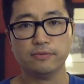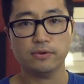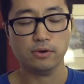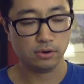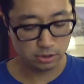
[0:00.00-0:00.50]

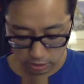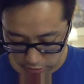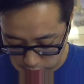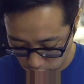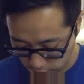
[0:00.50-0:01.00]
for
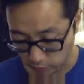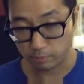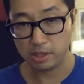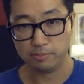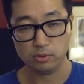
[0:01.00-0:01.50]
use for
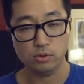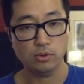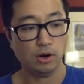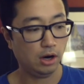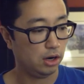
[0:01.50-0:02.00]
people
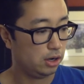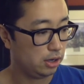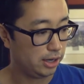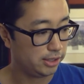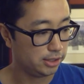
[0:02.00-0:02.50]
who
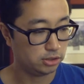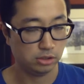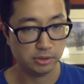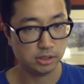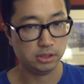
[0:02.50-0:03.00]
are, I guess,
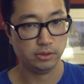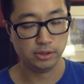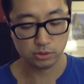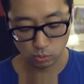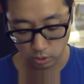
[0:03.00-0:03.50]
doing serious